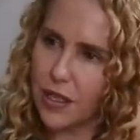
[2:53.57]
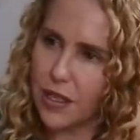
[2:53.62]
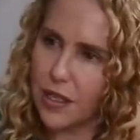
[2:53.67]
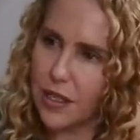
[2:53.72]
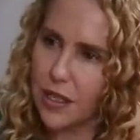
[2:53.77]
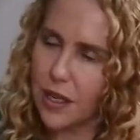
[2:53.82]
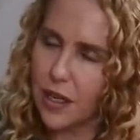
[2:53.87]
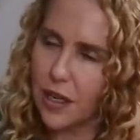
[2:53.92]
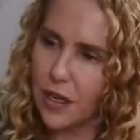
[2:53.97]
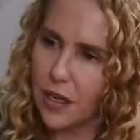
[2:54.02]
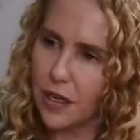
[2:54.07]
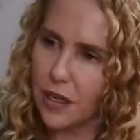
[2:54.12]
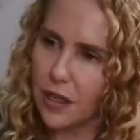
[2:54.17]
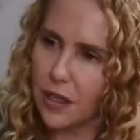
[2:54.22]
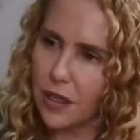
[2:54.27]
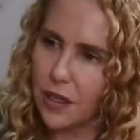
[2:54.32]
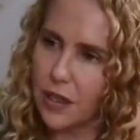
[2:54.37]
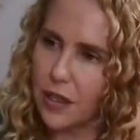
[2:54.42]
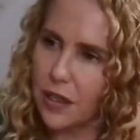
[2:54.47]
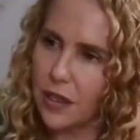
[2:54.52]
detail.
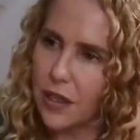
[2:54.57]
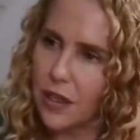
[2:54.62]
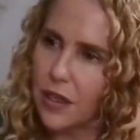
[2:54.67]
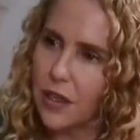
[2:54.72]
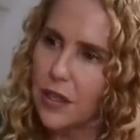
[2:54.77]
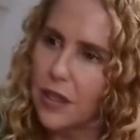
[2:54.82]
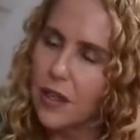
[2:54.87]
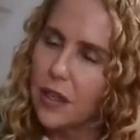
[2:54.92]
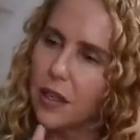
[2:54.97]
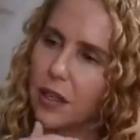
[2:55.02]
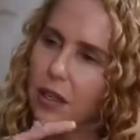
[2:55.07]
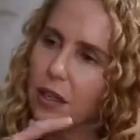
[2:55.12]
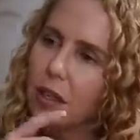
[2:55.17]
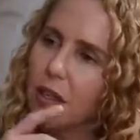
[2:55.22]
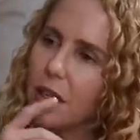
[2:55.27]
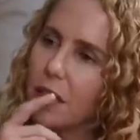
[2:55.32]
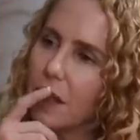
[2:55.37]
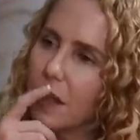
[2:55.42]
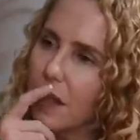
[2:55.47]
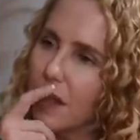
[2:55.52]
Oh, the details
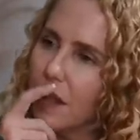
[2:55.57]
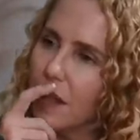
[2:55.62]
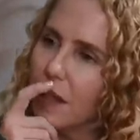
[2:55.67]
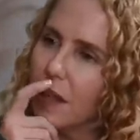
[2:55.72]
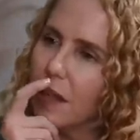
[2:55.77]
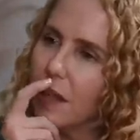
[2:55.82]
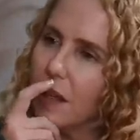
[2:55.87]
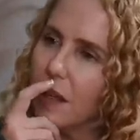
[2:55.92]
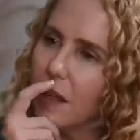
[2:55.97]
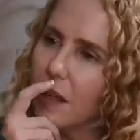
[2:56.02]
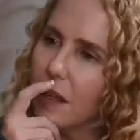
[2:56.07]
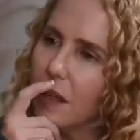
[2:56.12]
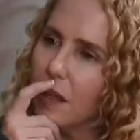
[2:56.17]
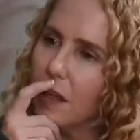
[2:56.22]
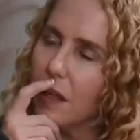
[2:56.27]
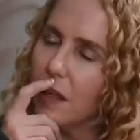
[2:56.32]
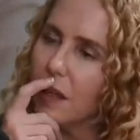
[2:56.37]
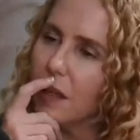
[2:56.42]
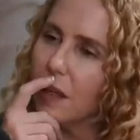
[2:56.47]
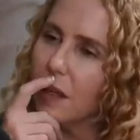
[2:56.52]
are like there was so
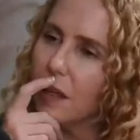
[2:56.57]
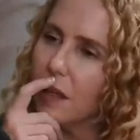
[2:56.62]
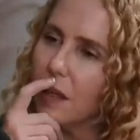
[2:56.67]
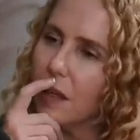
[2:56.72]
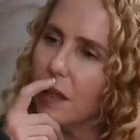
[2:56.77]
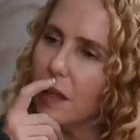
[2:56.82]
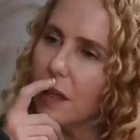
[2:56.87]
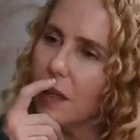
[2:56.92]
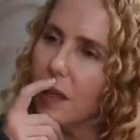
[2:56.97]
much detail,